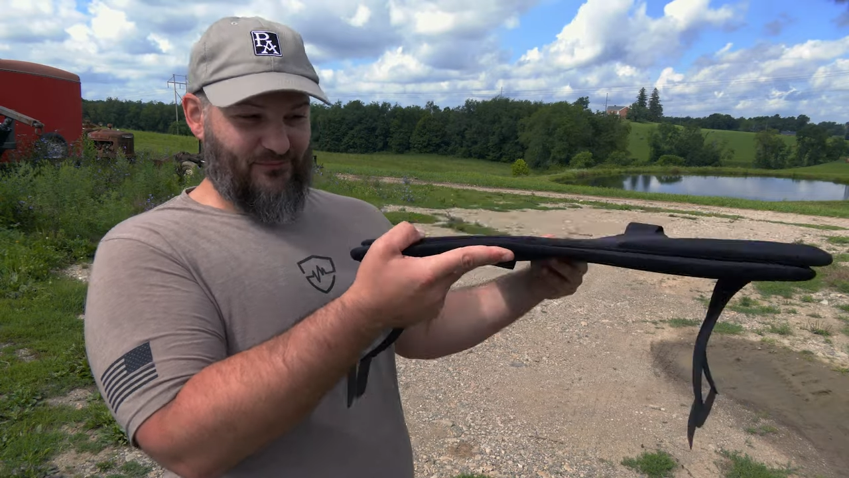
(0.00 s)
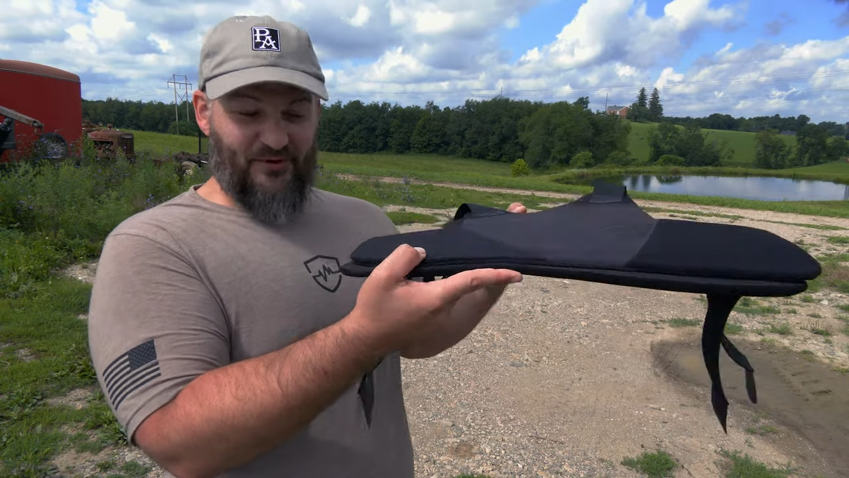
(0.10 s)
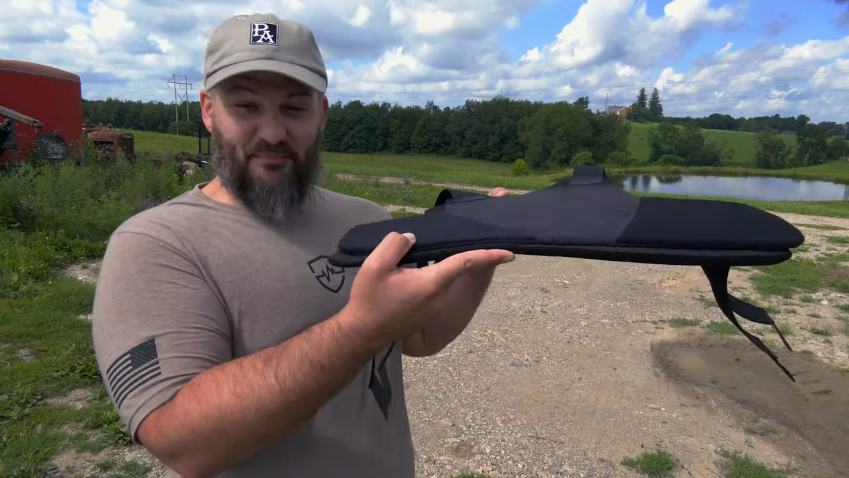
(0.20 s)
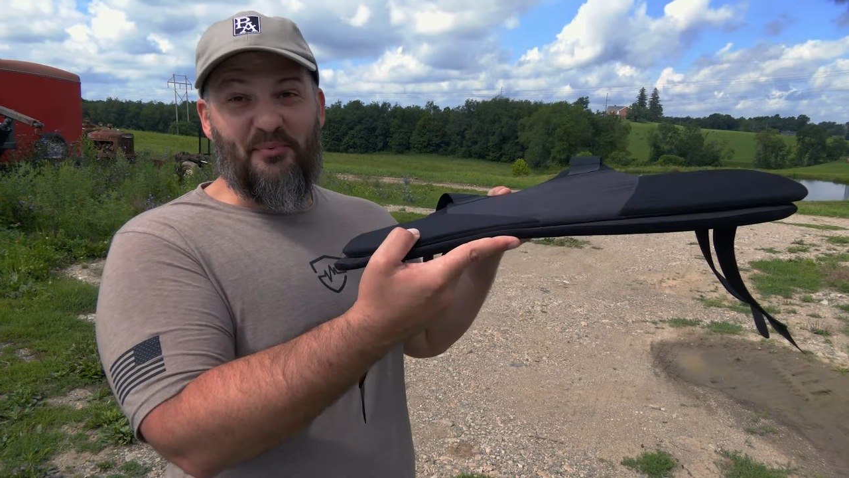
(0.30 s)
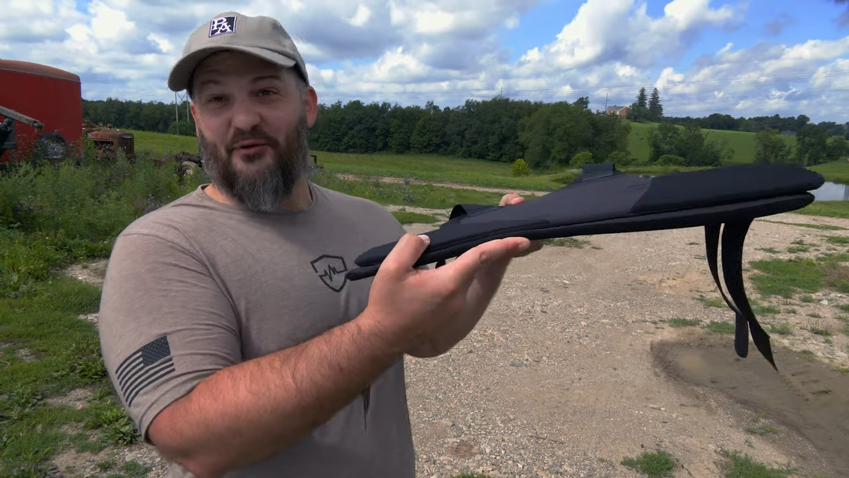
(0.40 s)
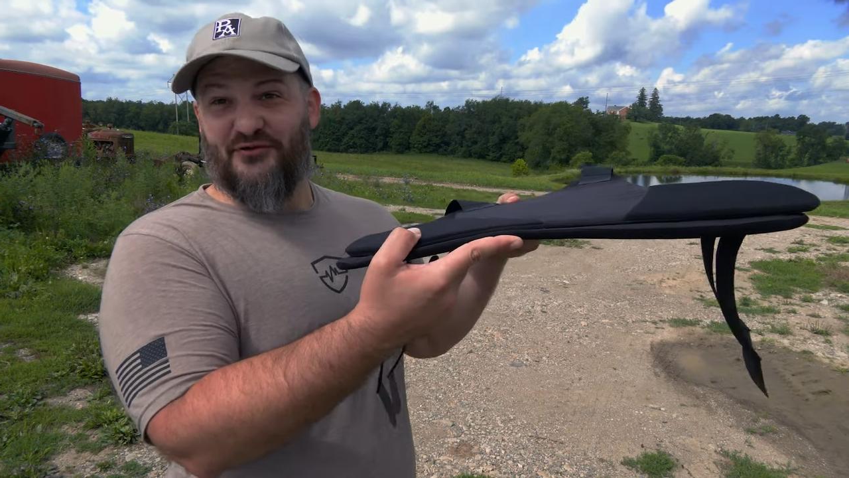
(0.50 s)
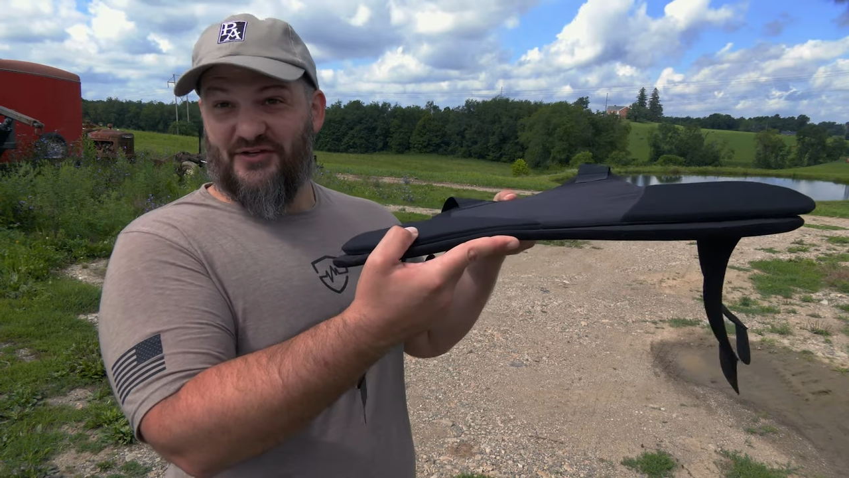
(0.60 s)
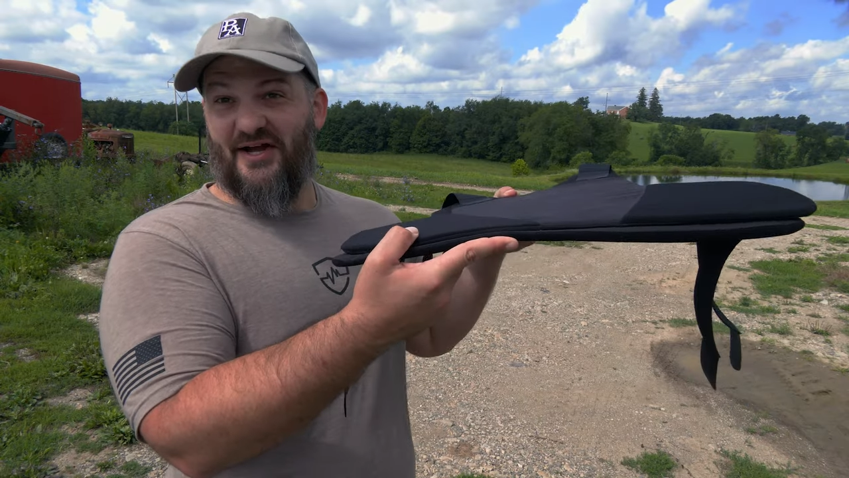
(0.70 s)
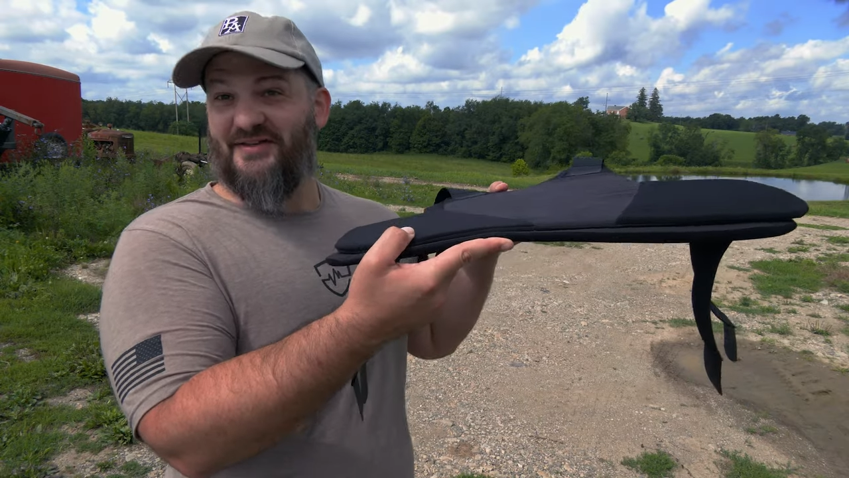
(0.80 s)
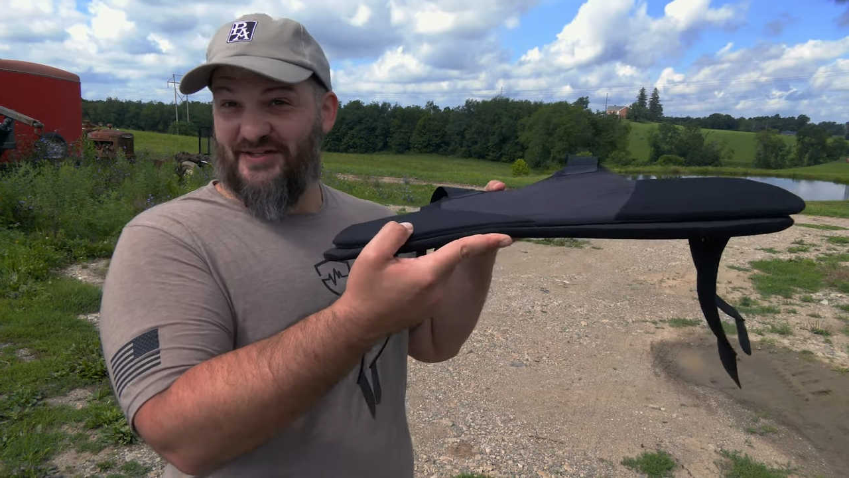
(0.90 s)
with both
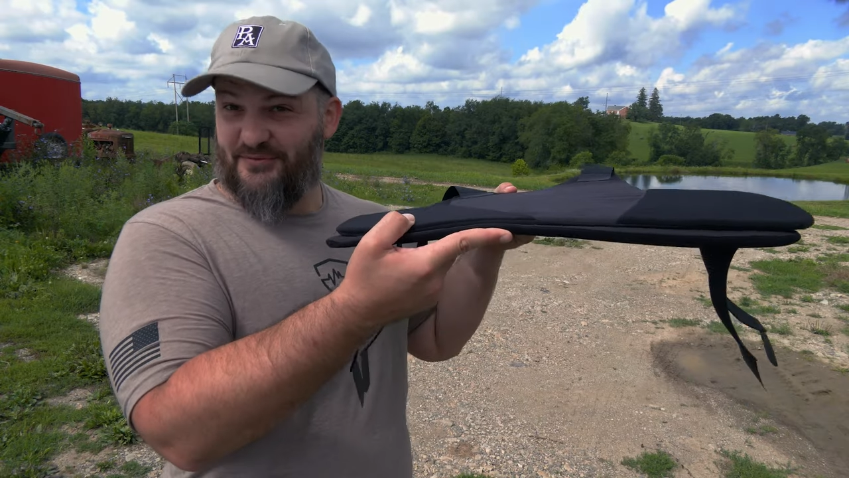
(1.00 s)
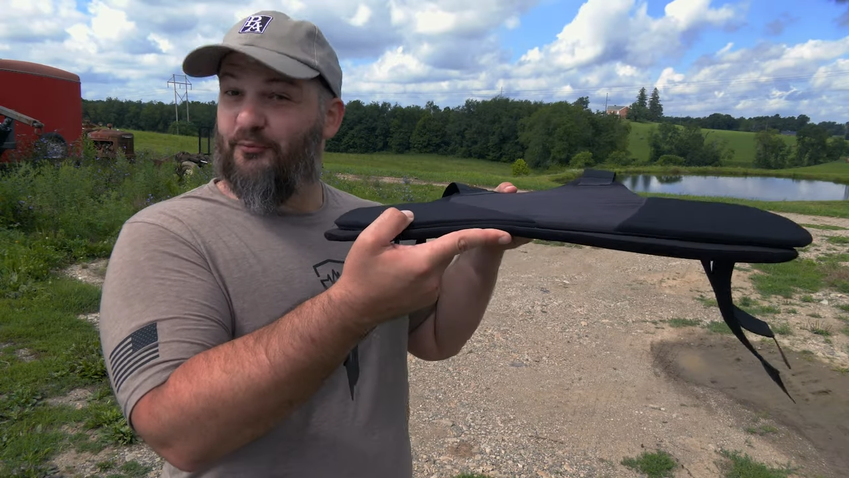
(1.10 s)
sides, it's